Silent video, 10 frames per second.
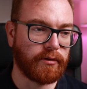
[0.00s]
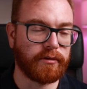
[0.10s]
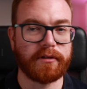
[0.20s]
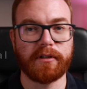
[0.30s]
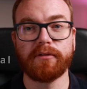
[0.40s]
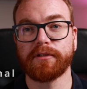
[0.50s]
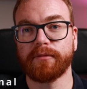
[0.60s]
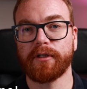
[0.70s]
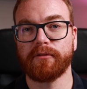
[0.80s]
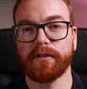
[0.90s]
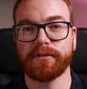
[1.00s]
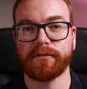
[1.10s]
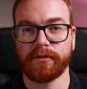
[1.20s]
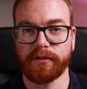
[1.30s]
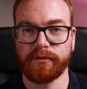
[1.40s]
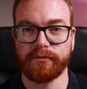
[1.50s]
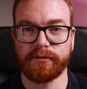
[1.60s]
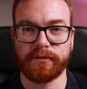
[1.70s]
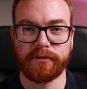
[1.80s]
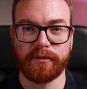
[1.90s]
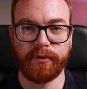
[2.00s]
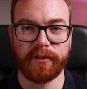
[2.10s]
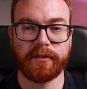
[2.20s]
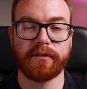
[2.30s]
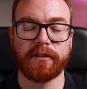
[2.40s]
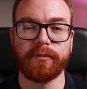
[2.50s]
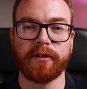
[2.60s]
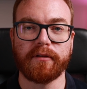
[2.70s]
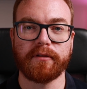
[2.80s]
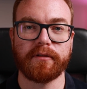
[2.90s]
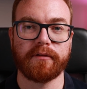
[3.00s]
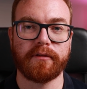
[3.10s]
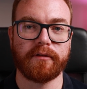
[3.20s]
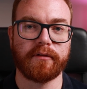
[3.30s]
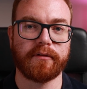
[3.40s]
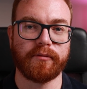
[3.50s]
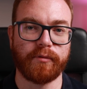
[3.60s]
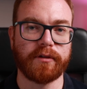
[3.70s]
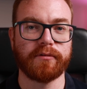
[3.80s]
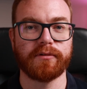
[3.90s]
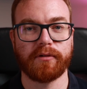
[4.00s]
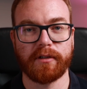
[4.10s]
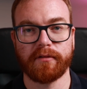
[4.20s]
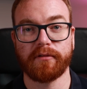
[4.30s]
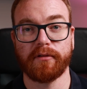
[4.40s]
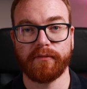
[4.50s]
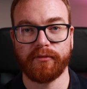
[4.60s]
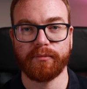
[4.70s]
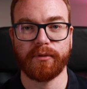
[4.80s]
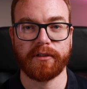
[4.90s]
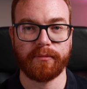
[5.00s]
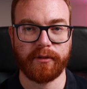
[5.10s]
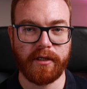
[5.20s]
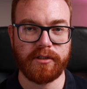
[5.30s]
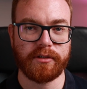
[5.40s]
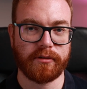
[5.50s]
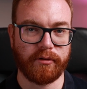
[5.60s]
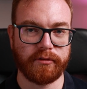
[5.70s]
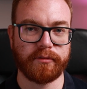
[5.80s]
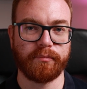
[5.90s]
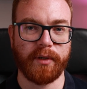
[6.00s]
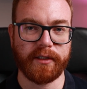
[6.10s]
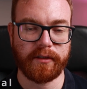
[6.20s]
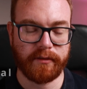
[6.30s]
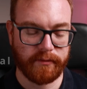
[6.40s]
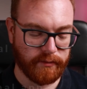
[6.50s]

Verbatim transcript: On Linux and macOS, you can use the built-in terminal. On Windows, you can install a third-party application called PuTTY.